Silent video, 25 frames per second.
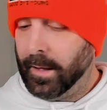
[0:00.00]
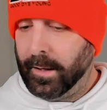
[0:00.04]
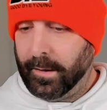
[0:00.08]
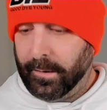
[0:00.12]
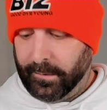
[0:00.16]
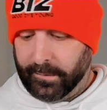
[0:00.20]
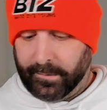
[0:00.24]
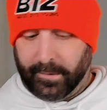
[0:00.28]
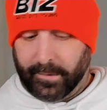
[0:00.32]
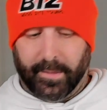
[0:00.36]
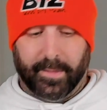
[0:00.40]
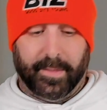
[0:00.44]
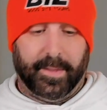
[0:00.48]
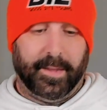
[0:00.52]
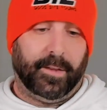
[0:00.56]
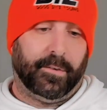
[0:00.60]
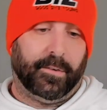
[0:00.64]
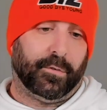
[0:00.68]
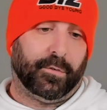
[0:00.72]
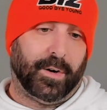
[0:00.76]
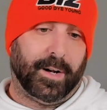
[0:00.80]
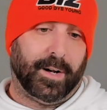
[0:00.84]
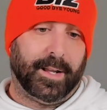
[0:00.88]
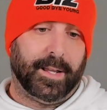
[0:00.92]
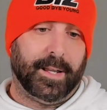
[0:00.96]
So this
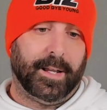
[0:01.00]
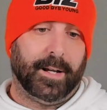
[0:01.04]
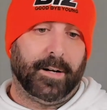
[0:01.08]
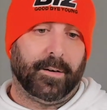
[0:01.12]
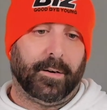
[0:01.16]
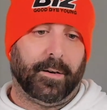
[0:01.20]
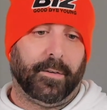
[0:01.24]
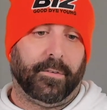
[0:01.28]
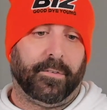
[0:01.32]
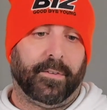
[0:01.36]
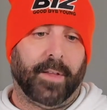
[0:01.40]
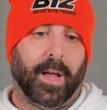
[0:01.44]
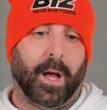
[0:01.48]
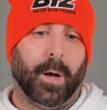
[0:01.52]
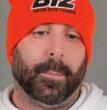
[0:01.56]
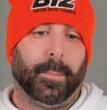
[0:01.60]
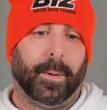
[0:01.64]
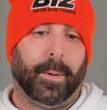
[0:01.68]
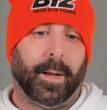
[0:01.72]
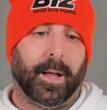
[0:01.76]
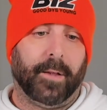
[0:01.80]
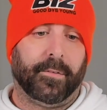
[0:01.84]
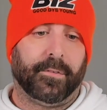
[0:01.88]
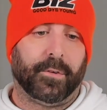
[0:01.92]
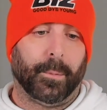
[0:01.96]
right here is Sound
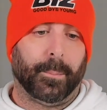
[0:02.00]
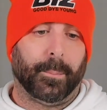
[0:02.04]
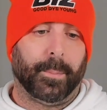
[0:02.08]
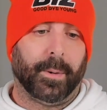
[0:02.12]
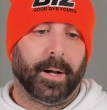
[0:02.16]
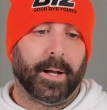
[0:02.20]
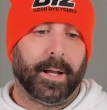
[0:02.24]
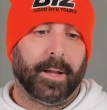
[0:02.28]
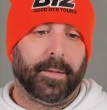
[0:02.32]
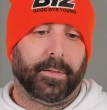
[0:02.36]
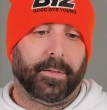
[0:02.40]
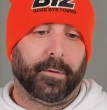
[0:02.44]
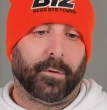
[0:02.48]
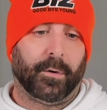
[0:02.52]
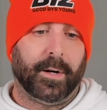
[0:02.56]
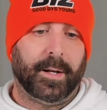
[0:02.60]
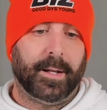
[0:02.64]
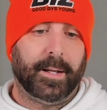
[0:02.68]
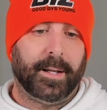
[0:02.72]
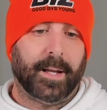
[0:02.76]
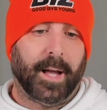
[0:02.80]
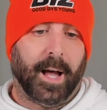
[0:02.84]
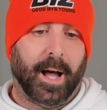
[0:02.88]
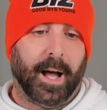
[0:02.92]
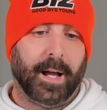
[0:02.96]
Blaster Play three
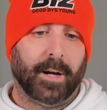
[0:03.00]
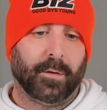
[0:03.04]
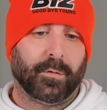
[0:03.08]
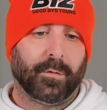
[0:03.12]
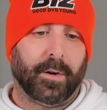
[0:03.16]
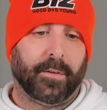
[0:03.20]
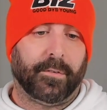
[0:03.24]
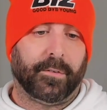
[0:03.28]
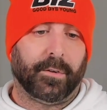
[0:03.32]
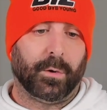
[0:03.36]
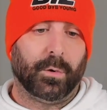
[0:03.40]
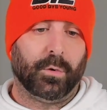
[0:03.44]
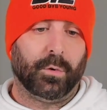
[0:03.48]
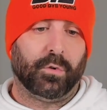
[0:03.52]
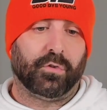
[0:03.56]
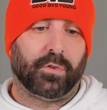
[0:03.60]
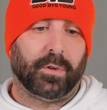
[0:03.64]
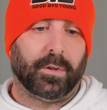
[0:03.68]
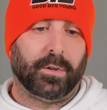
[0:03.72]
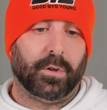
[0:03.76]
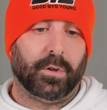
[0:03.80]
high resolution